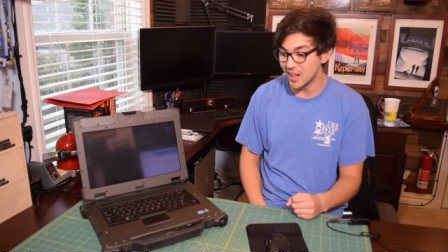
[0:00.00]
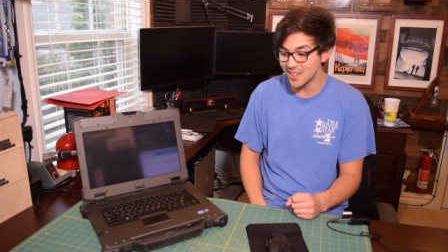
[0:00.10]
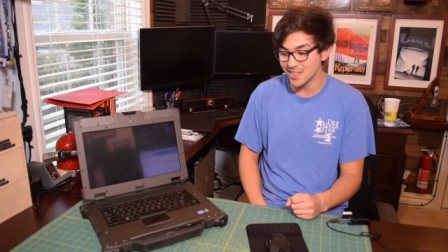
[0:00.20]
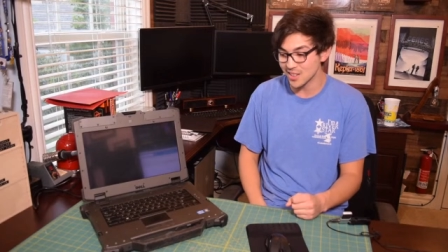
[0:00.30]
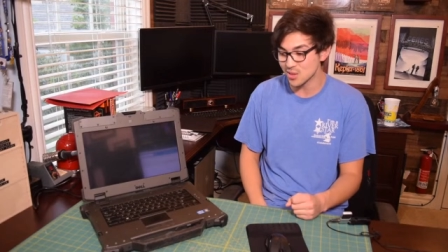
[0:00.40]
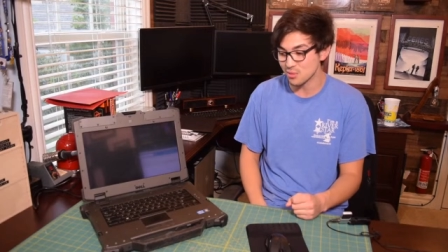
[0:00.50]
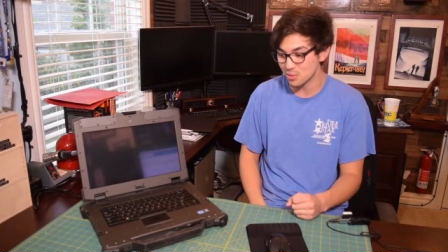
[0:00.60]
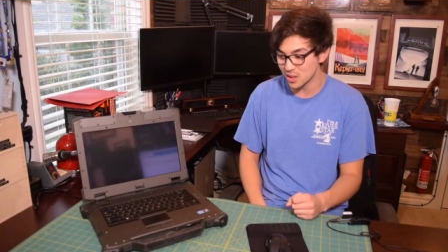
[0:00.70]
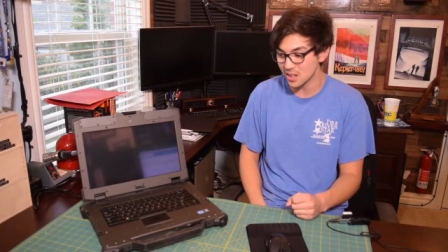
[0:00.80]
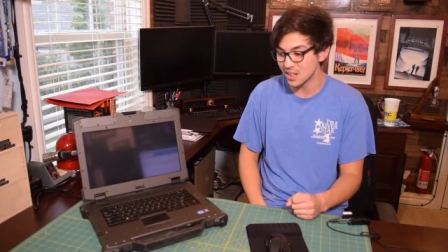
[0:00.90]
It looks
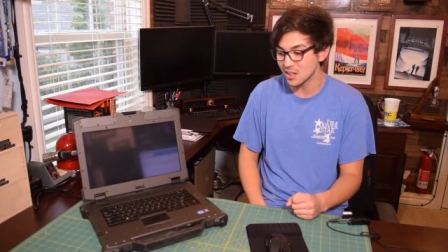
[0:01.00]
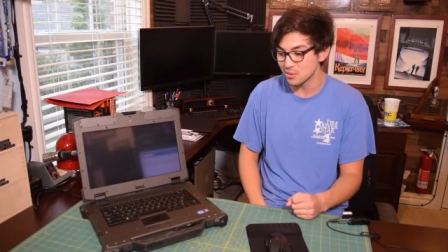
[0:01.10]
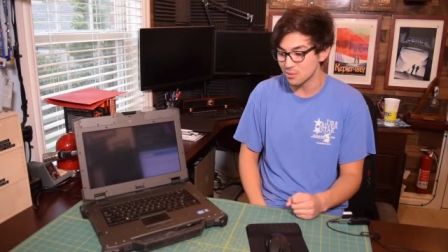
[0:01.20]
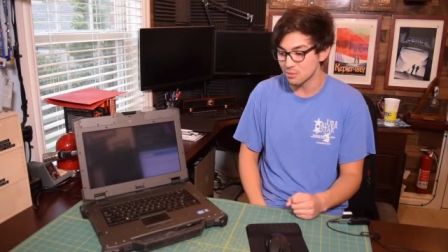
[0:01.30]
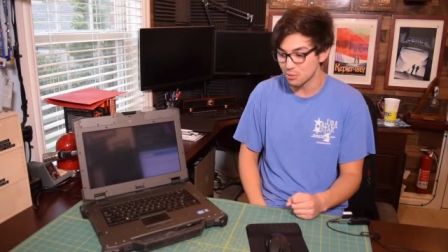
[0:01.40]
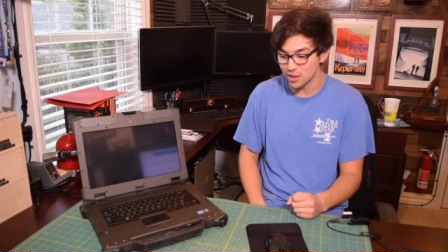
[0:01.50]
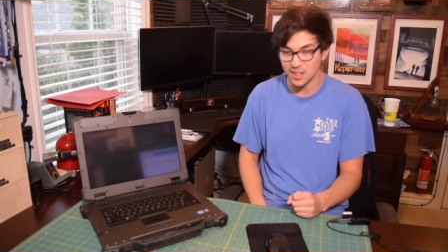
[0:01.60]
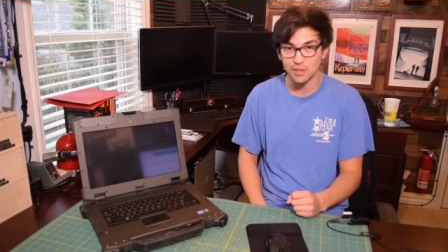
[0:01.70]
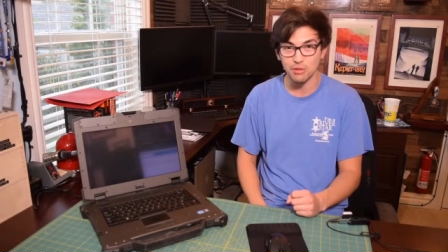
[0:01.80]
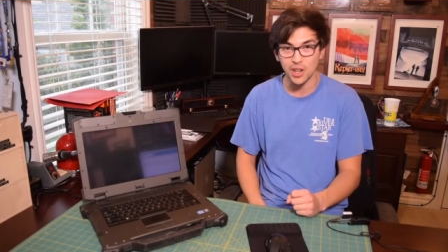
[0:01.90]
really,
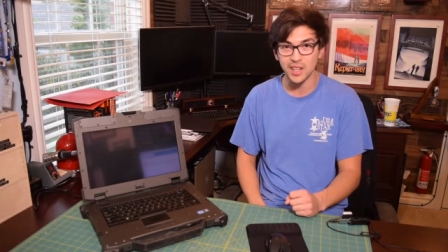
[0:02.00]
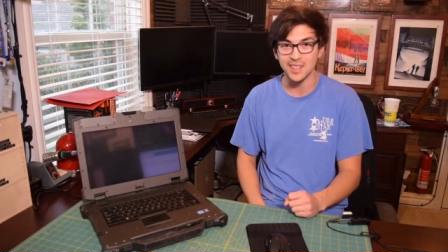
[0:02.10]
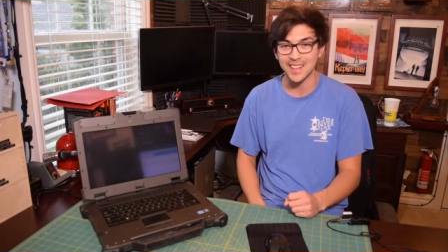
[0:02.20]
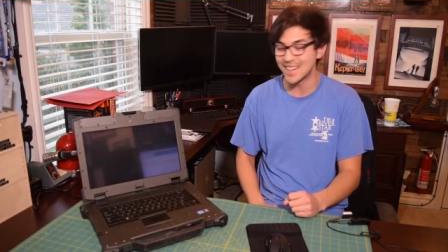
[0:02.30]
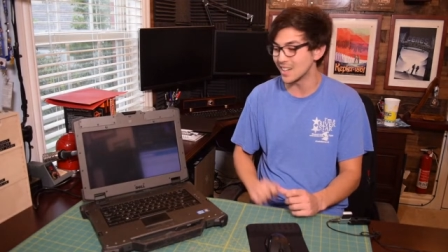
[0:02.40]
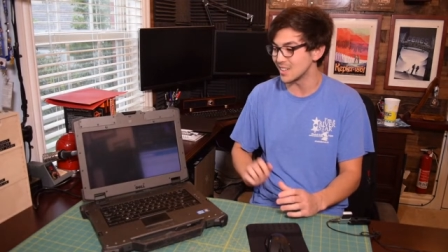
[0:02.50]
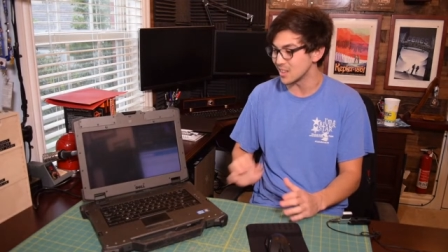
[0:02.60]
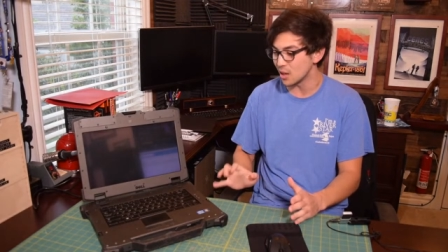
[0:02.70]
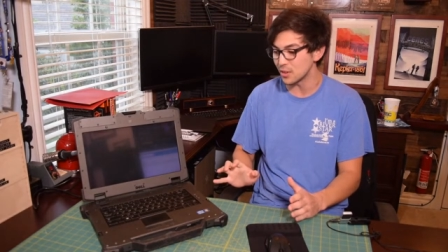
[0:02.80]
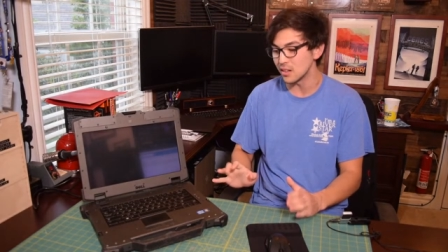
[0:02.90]
really rugged, and I
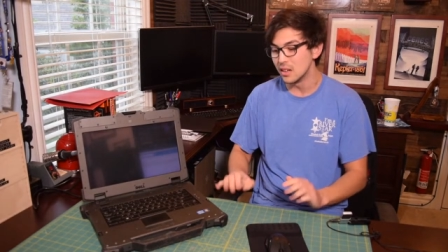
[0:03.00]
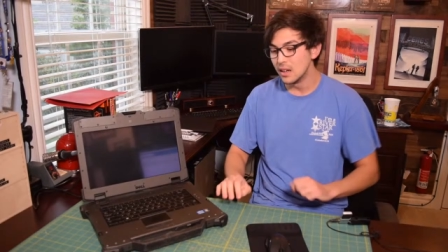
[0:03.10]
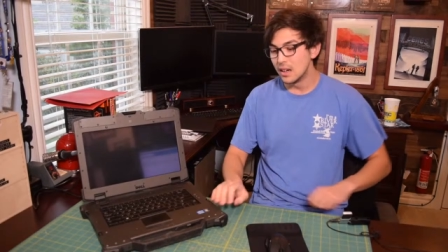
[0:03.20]
love it.